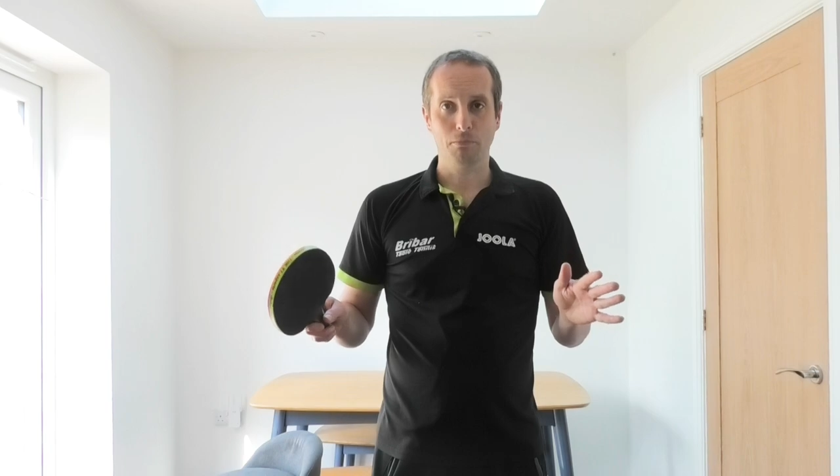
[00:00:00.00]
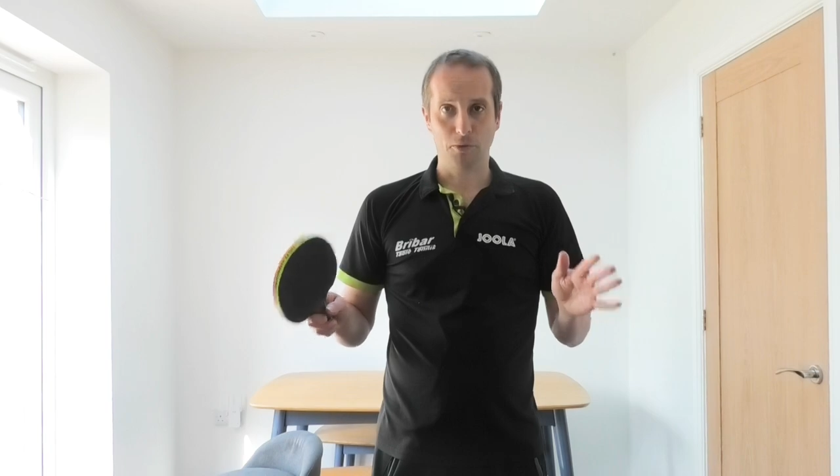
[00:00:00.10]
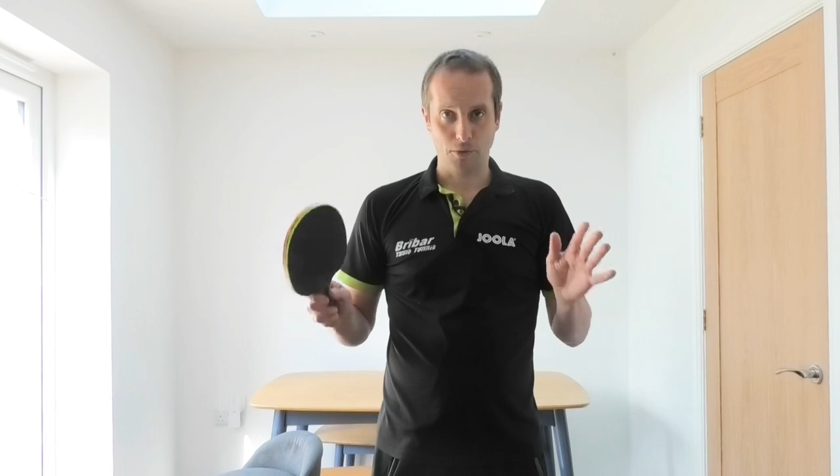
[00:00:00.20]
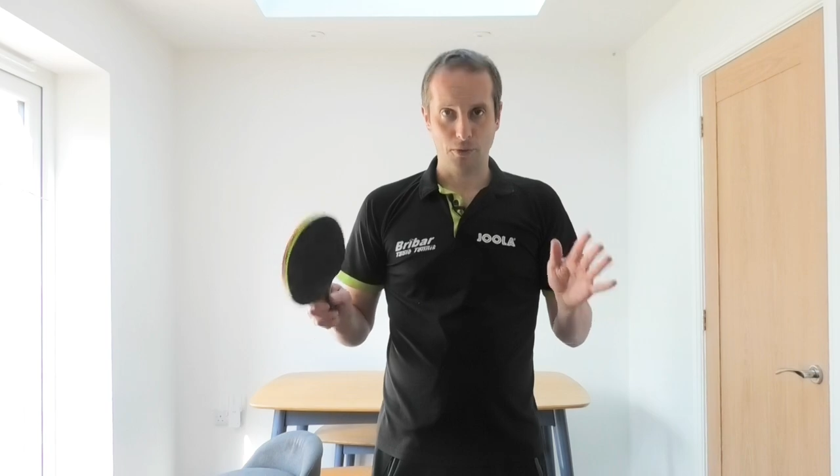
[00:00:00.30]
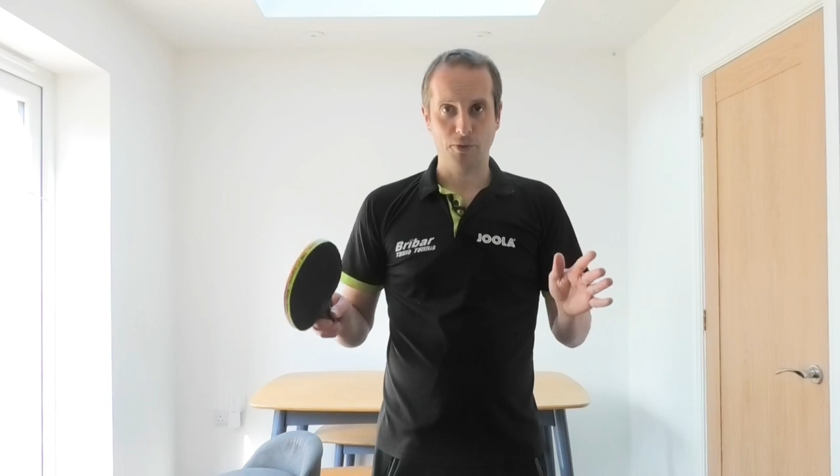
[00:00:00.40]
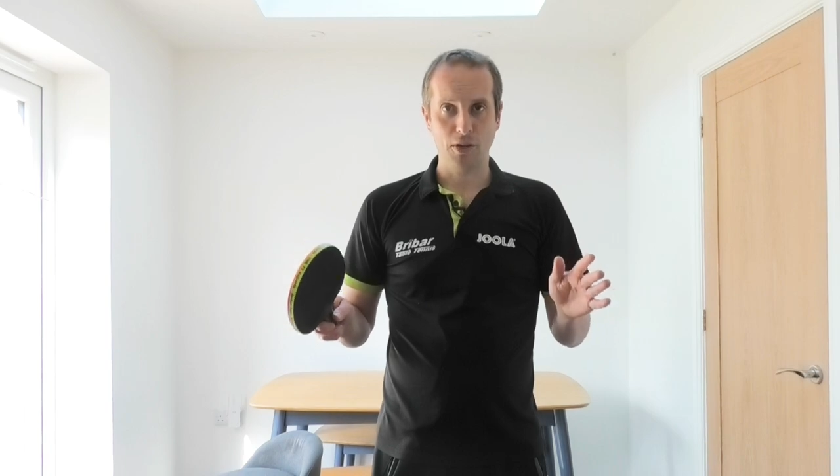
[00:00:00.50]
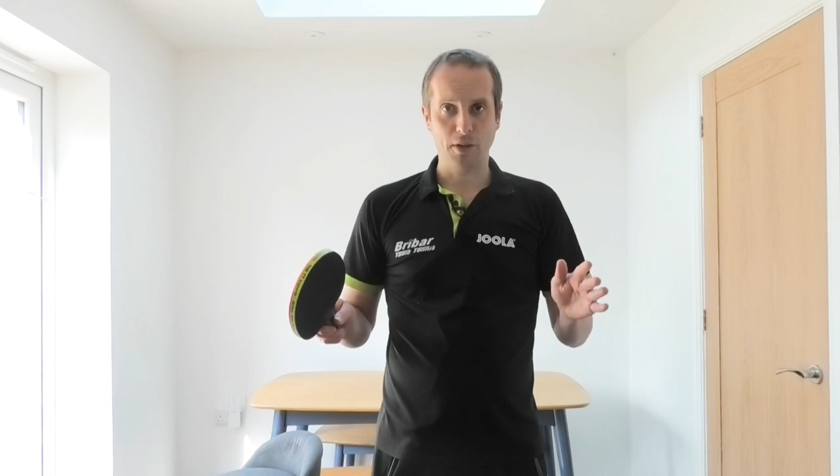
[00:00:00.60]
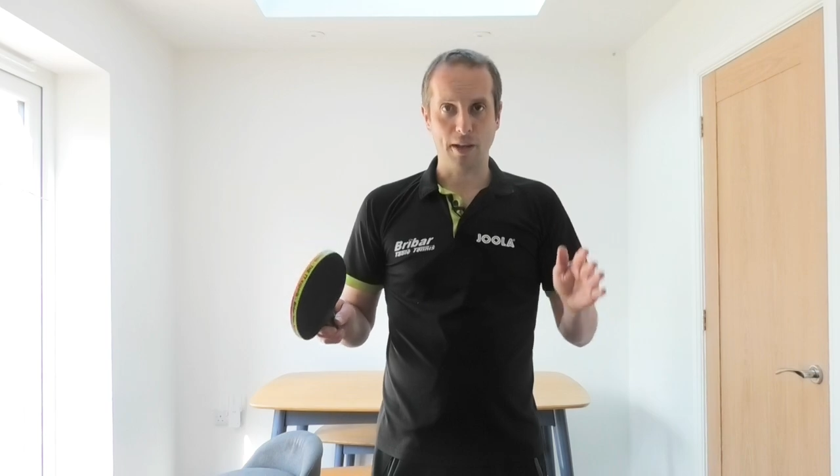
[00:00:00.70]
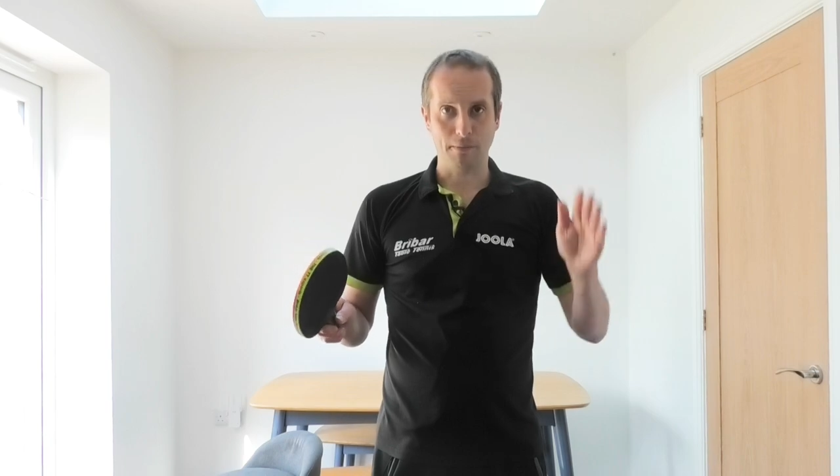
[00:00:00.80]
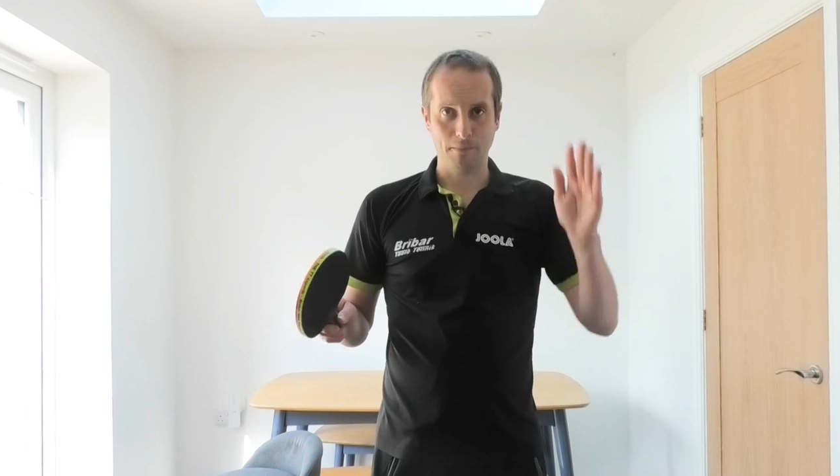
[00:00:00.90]
so I'll see you
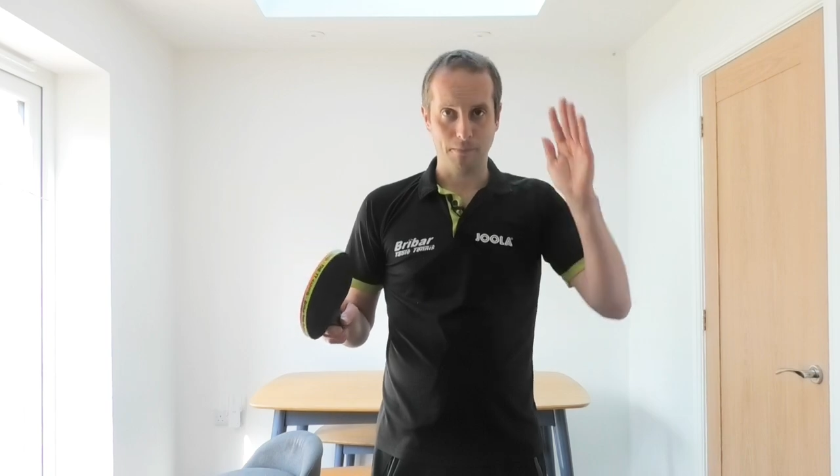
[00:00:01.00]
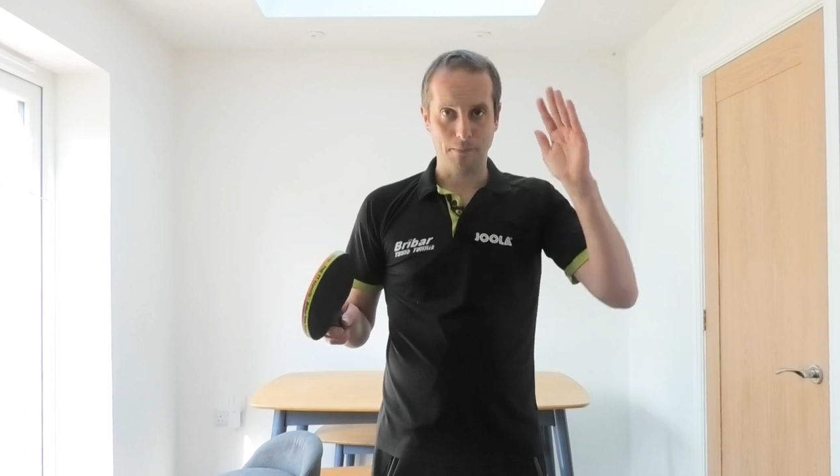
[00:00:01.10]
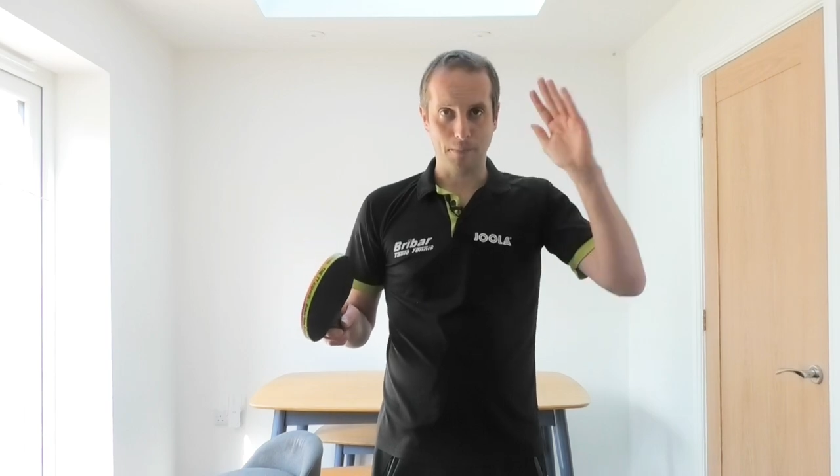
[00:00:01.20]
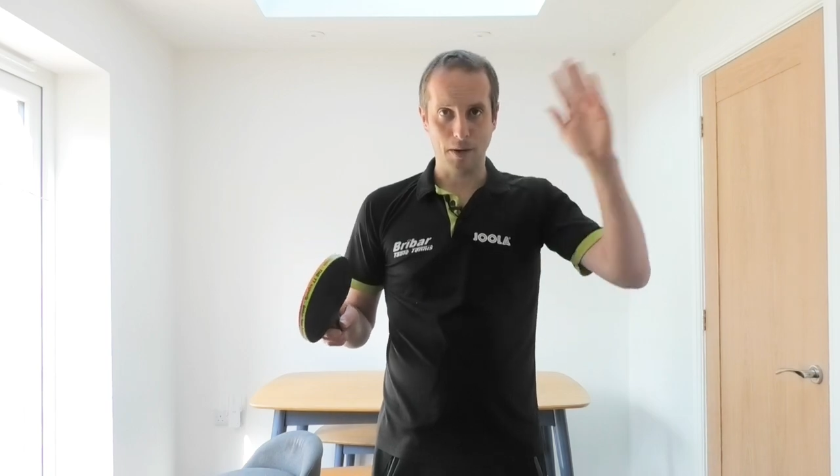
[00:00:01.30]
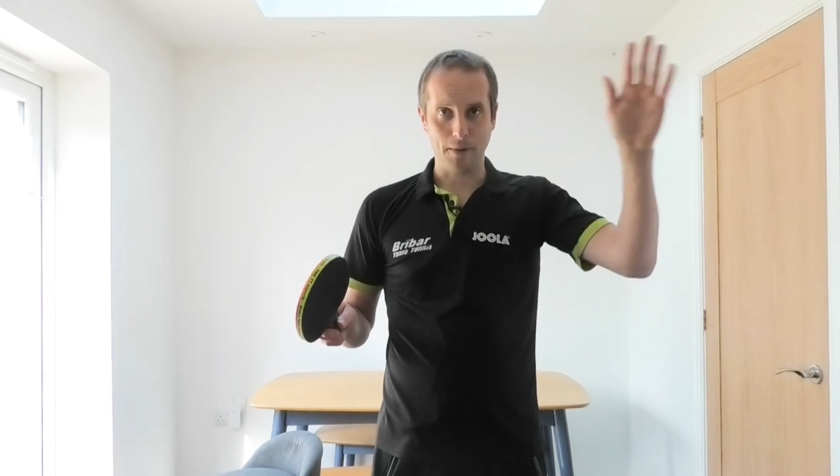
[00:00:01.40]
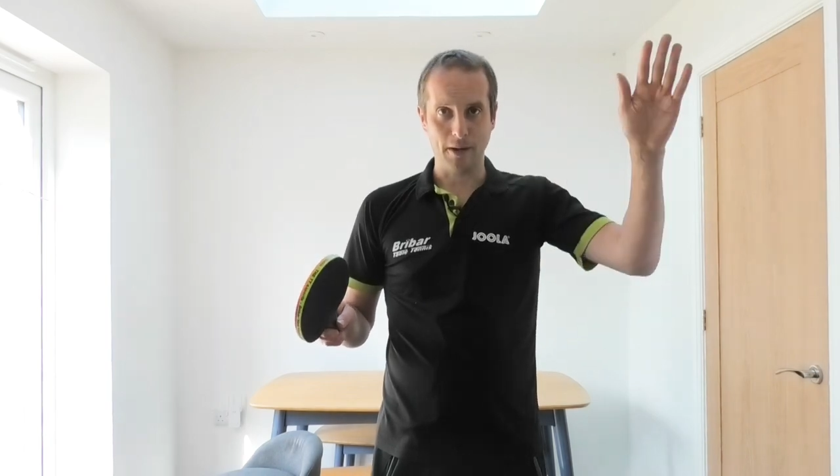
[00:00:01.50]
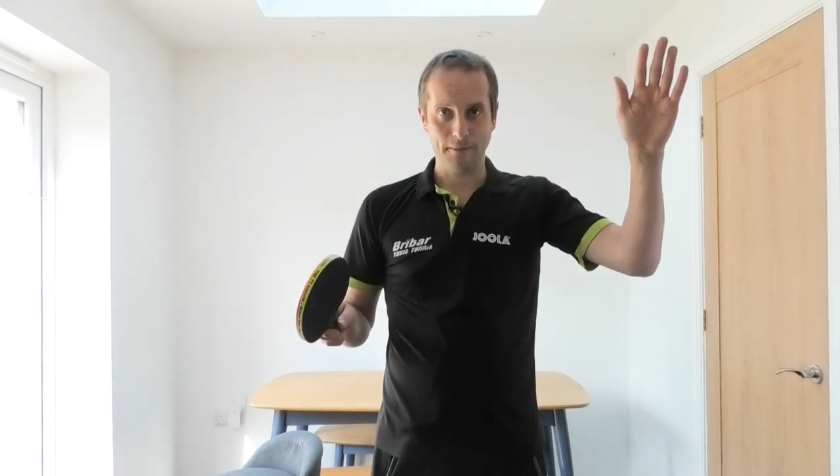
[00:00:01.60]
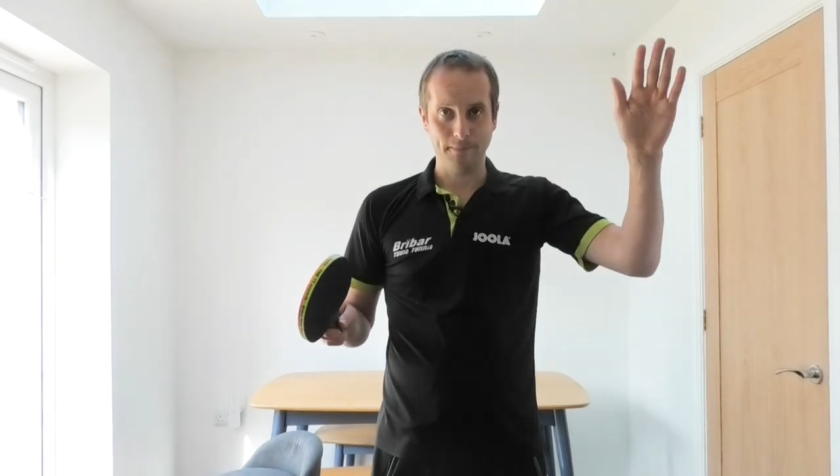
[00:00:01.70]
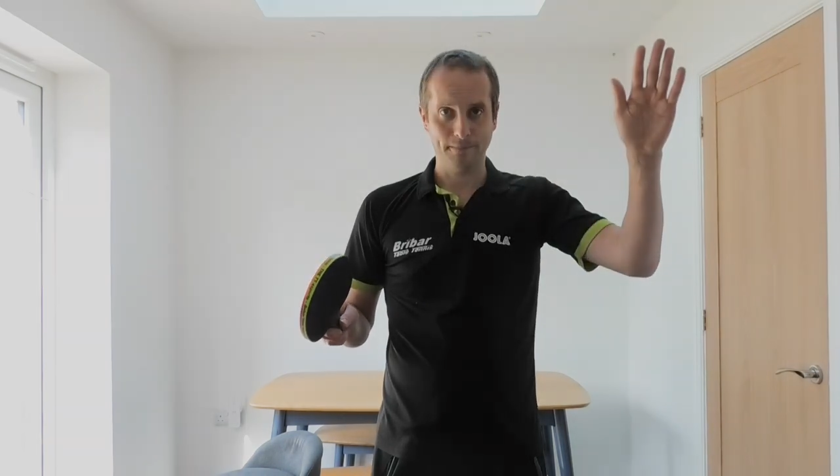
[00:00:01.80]
then. Bye bye.